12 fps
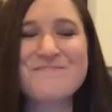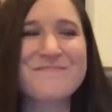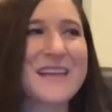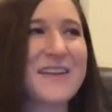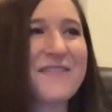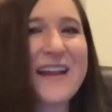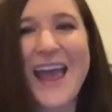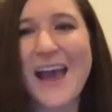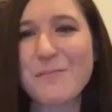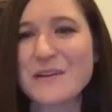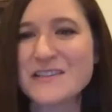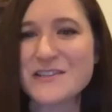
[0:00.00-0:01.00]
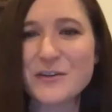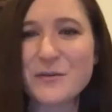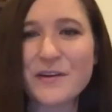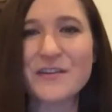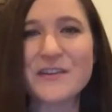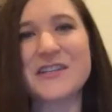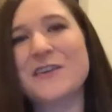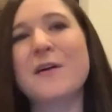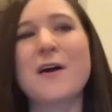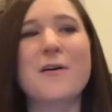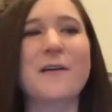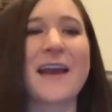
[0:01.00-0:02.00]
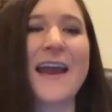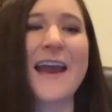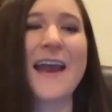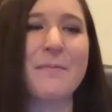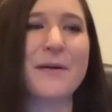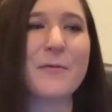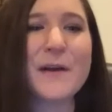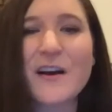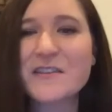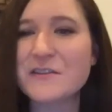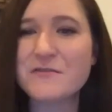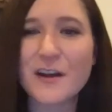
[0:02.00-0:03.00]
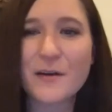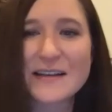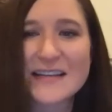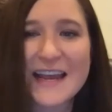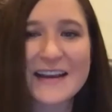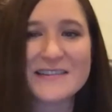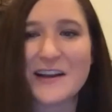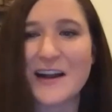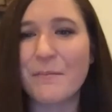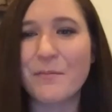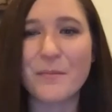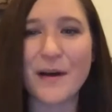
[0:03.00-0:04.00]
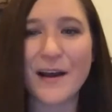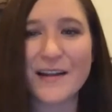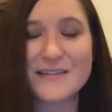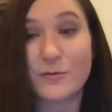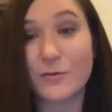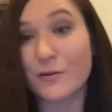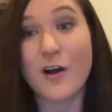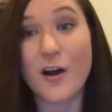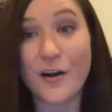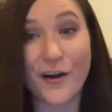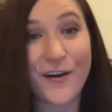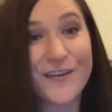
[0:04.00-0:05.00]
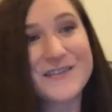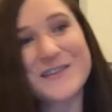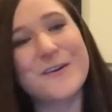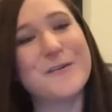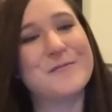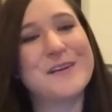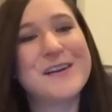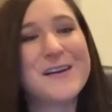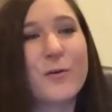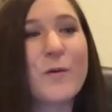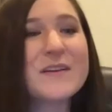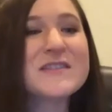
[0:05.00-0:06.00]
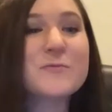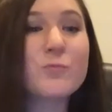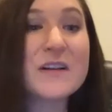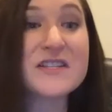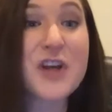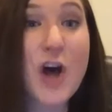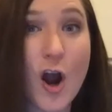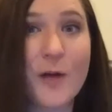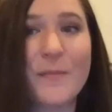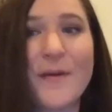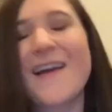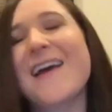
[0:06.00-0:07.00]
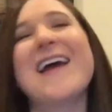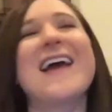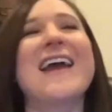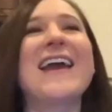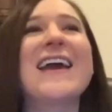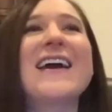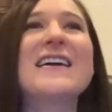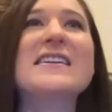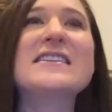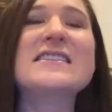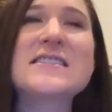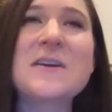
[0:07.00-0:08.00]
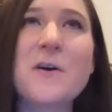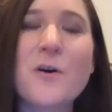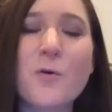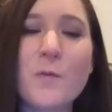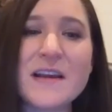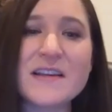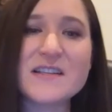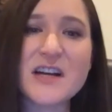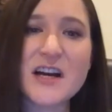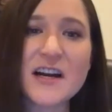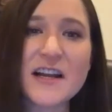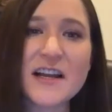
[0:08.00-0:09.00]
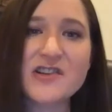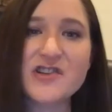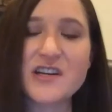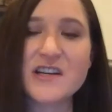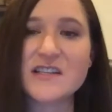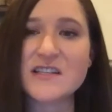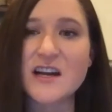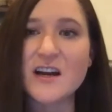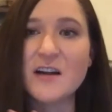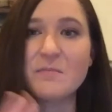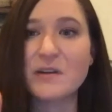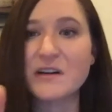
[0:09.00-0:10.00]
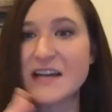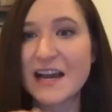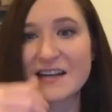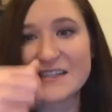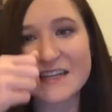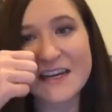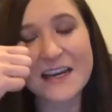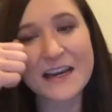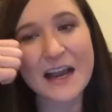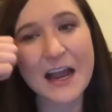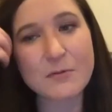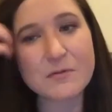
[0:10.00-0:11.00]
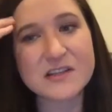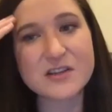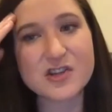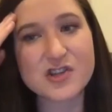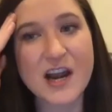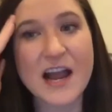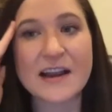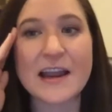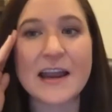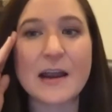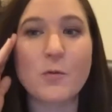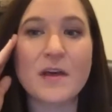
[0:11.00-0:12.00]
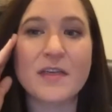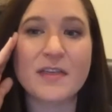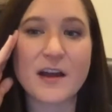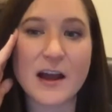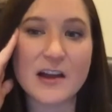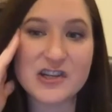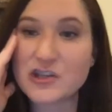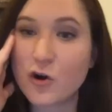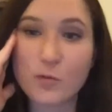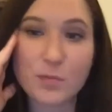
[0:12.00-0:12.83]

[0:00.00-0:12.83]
if it happens two under two, okay. But we also know it takes a couple months or longer. So yeah, what's what's the harm? And so we started just on protecting. I was still tracking with uh, just OP-